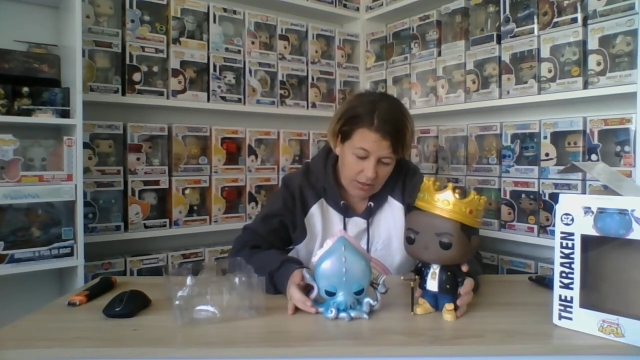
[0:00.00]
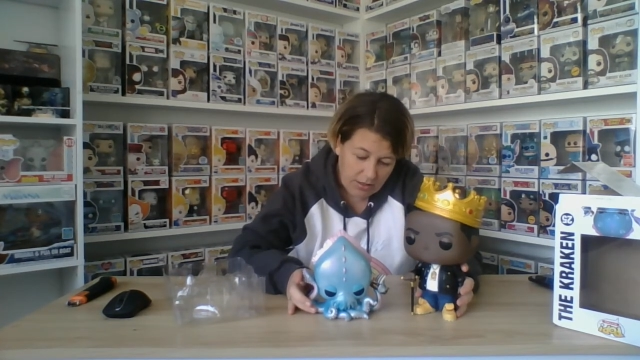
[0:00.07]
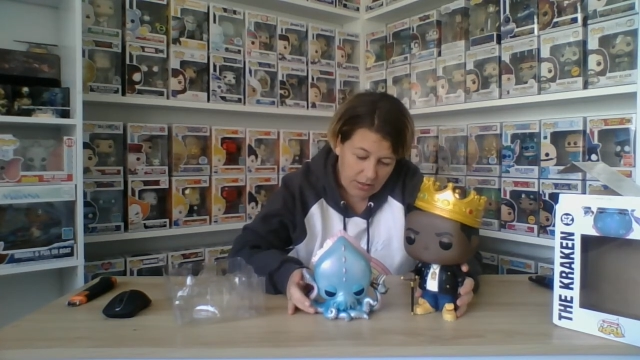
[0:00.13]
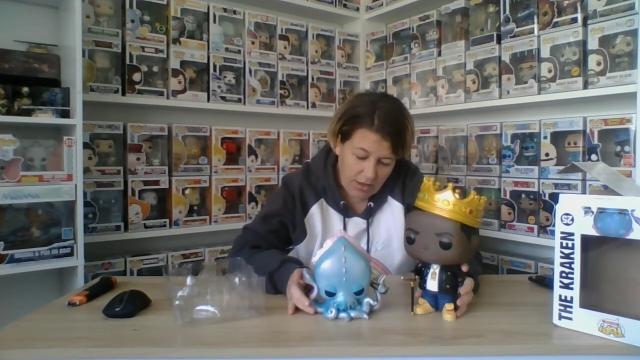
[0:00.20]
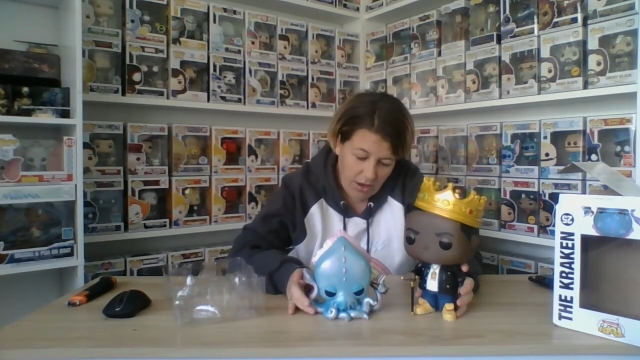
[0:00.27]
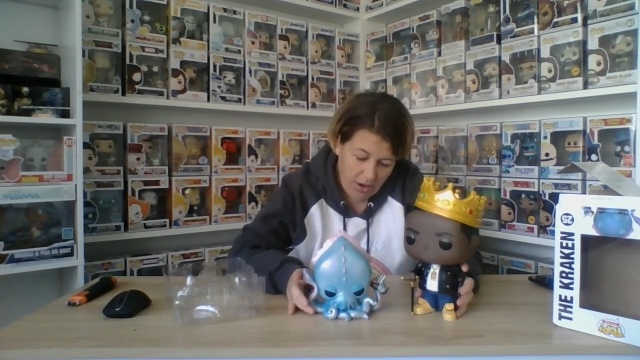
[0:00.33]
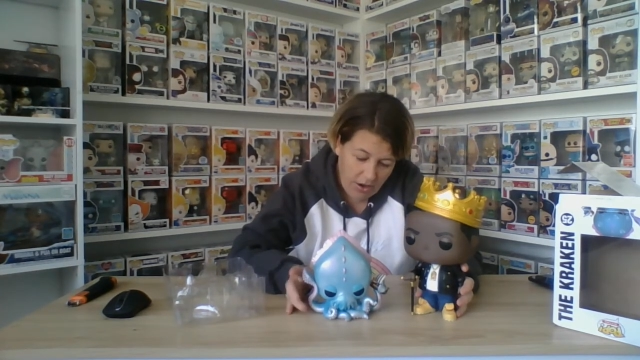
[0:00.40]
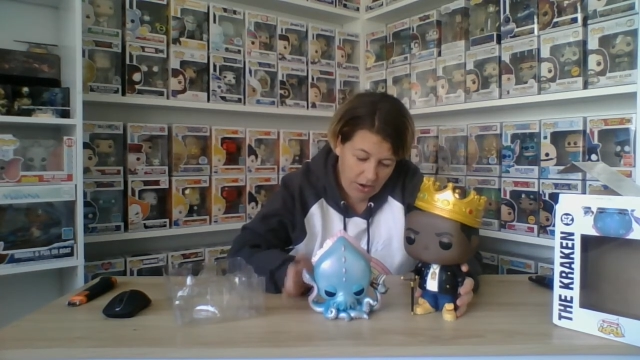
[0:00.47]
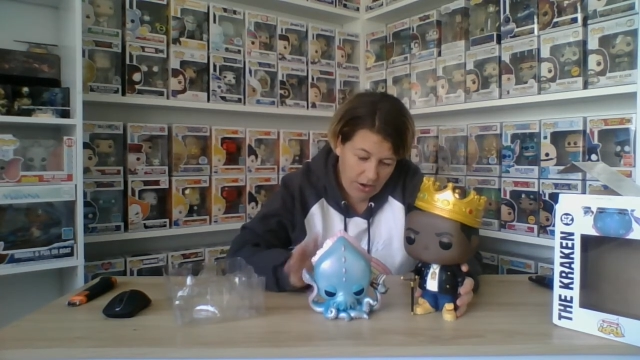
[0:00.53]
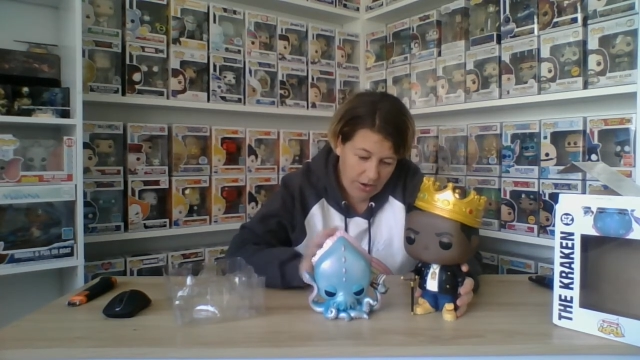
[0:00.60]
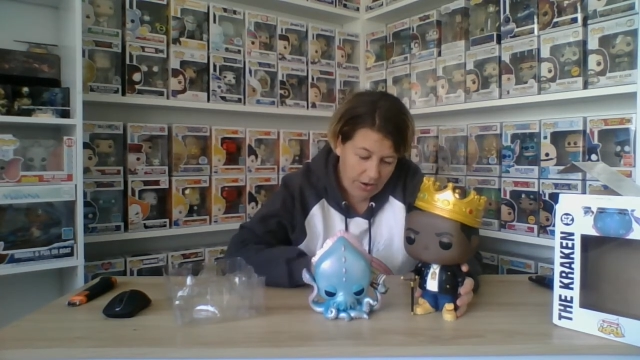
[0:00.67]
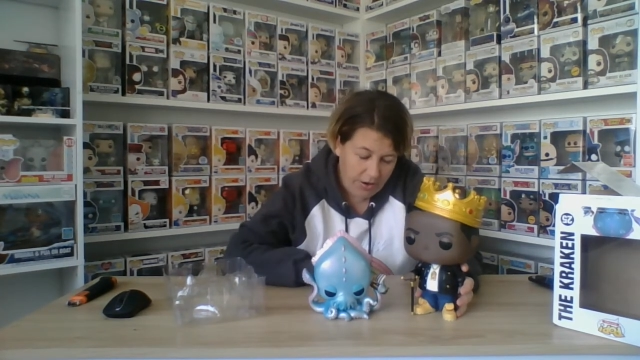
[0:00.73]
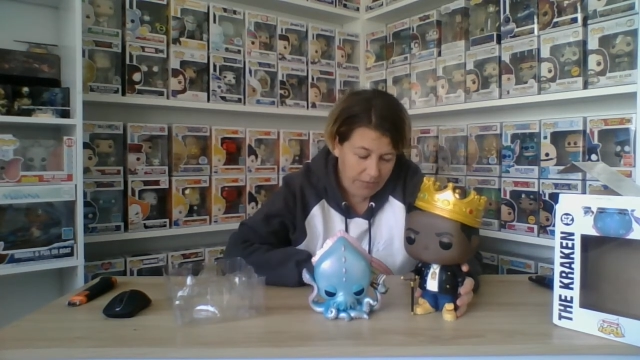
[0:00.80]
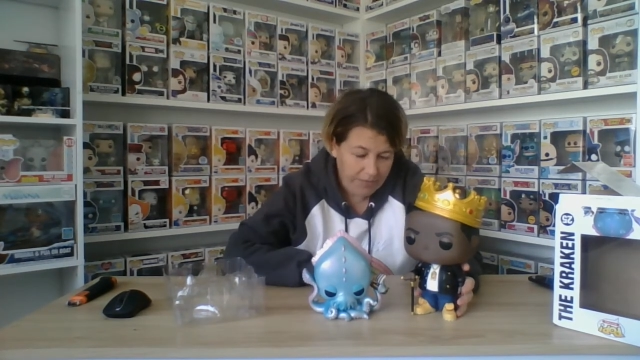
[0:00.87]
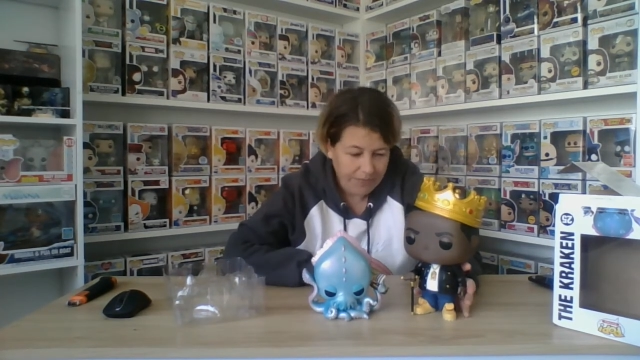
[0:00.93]

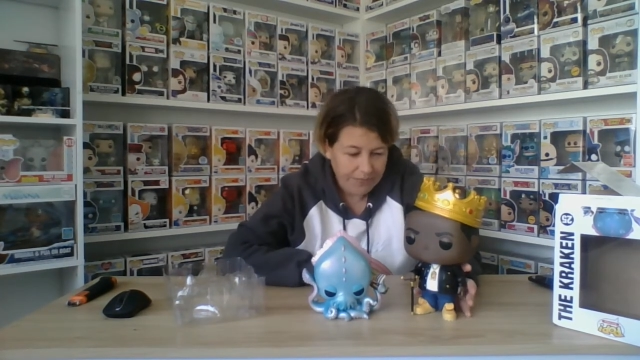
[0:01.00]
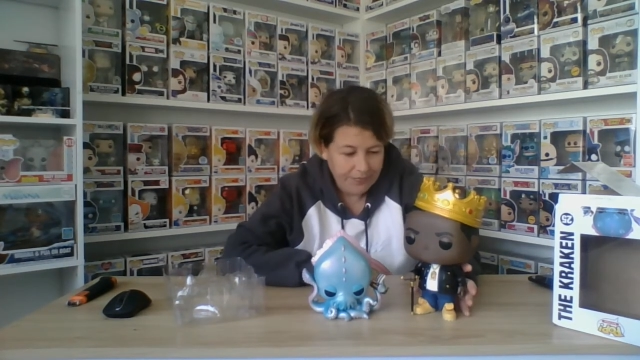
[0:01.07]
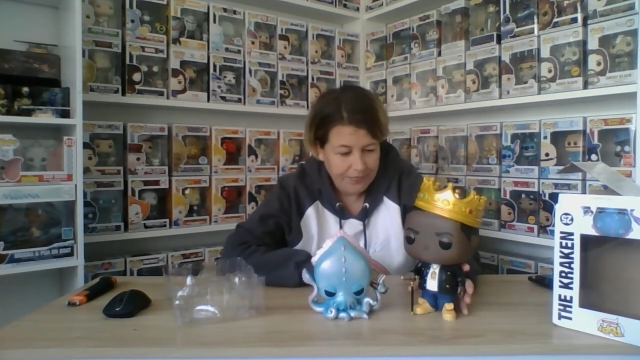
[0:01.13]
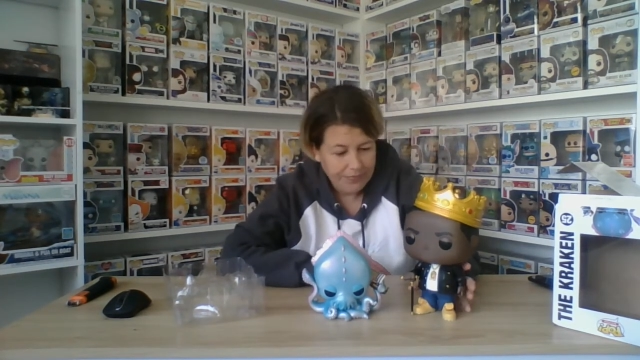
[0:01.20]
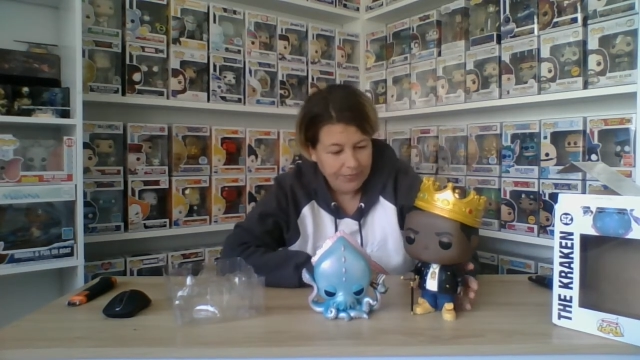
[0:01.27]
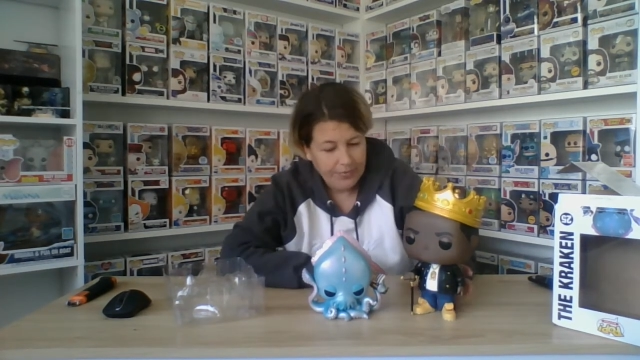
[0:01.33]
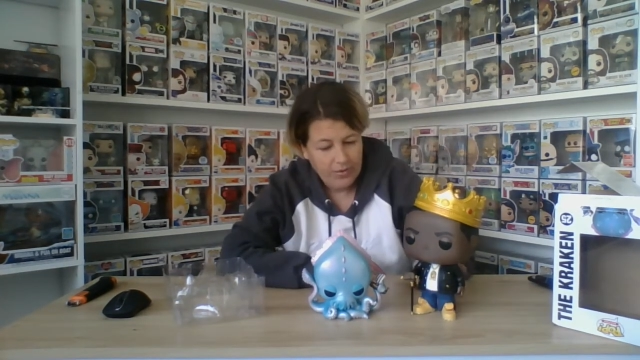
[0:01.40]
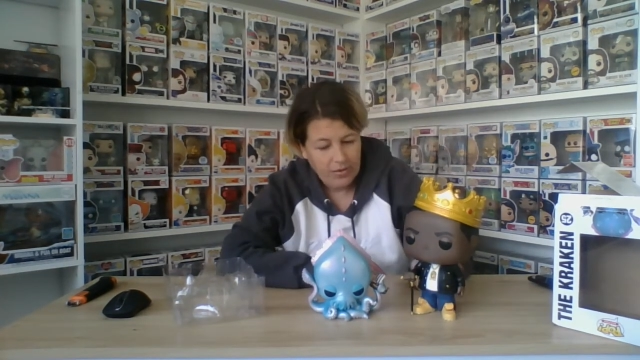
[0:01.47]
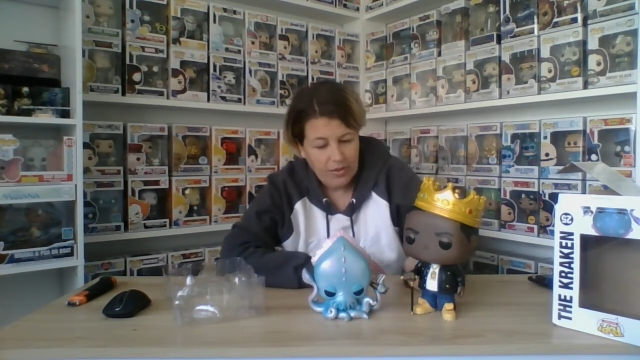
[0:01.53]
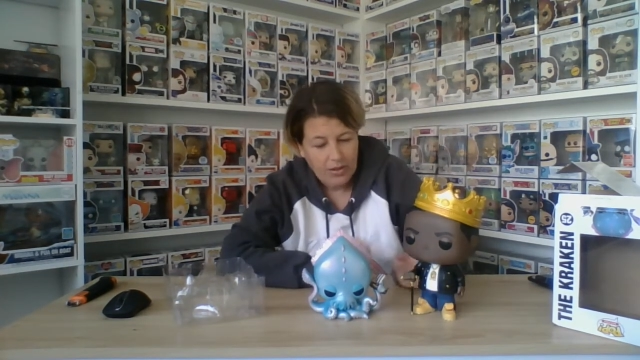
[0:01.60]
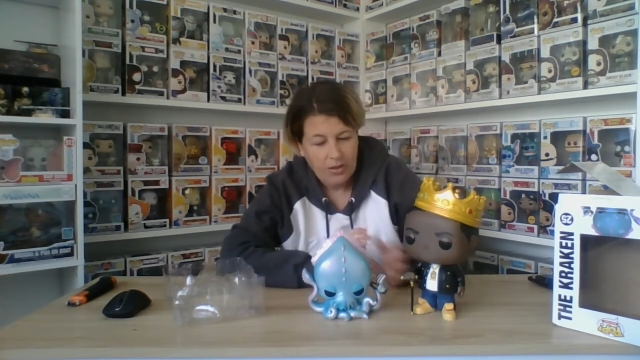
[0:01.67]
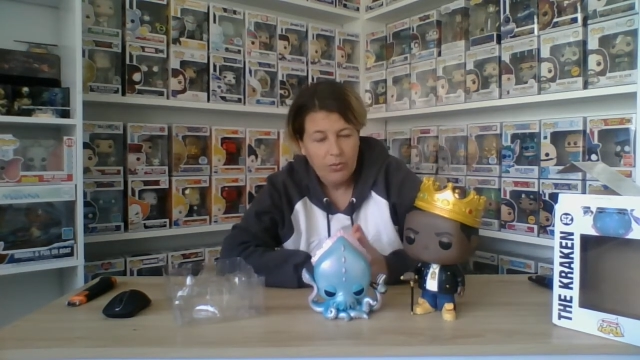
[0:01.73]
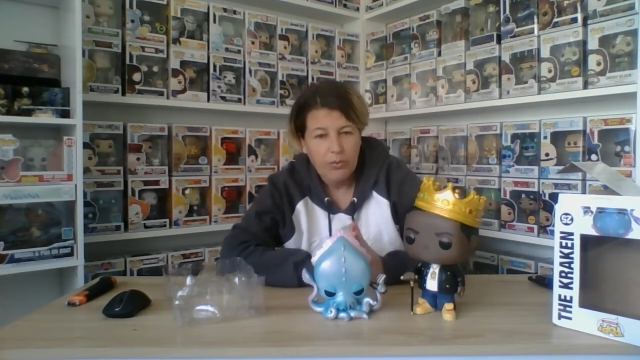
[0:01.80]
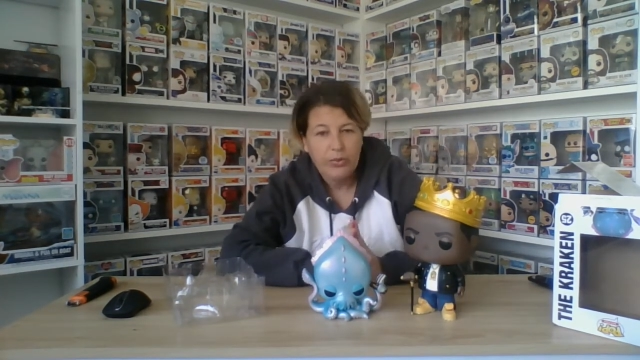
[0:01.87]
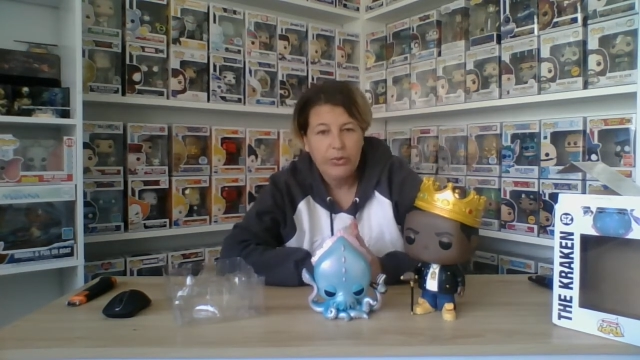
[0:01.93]
So
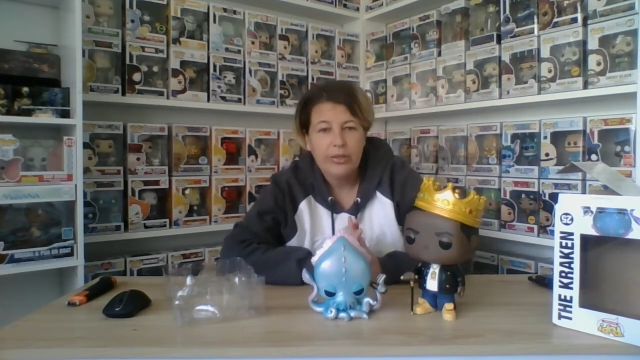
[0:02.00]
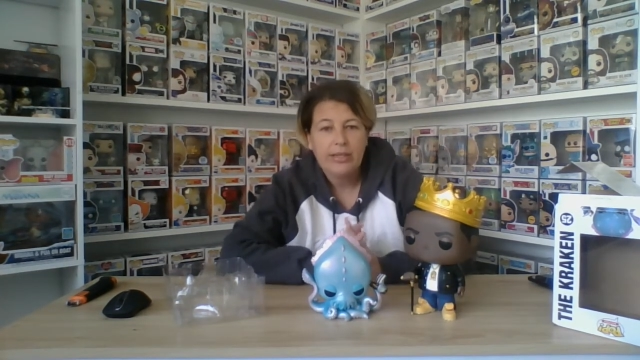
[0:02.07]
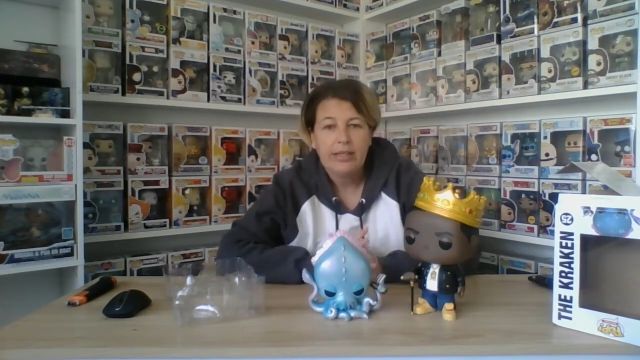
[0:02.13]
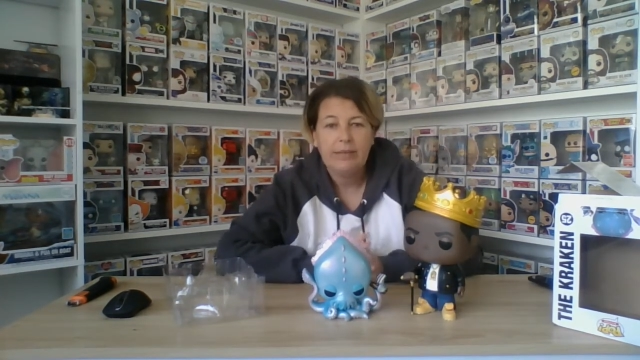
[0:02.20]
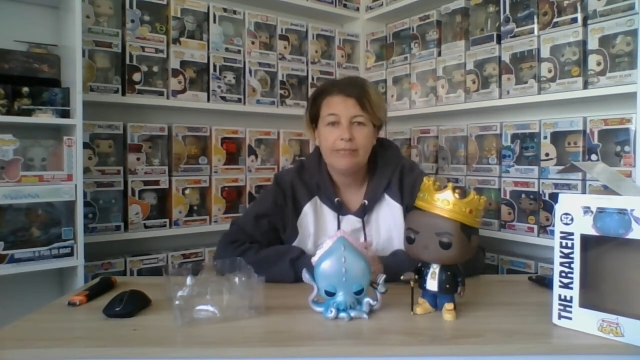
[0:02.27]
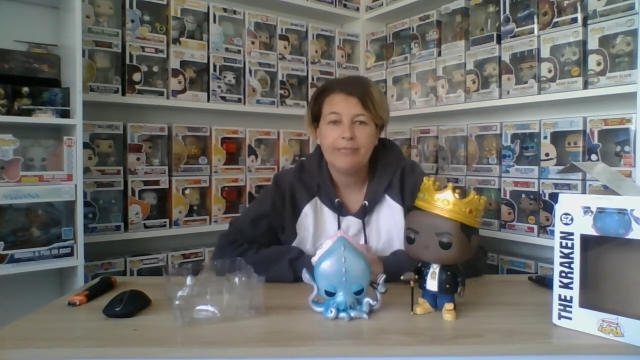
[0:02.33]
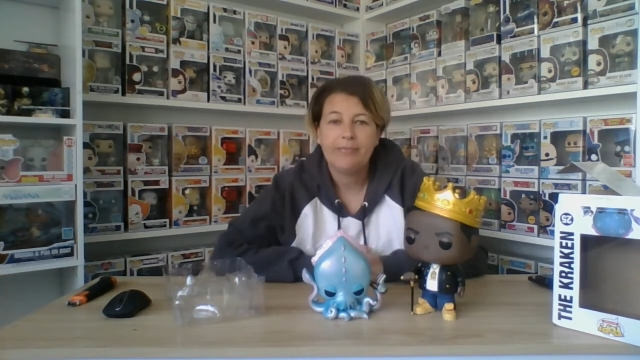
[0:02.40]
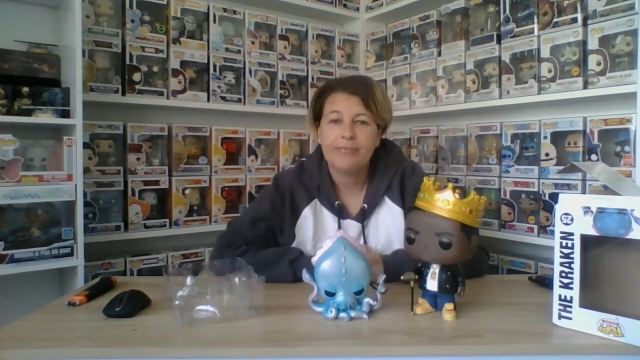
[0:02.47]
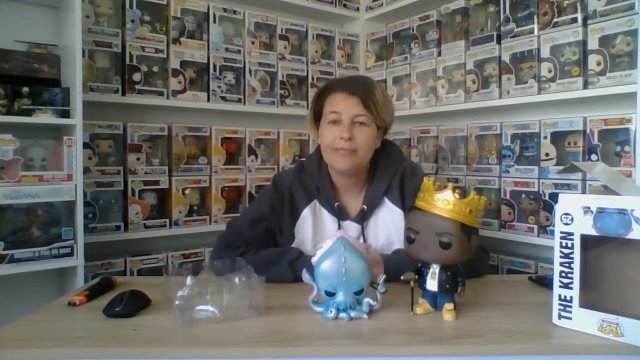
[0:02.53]
we'll see.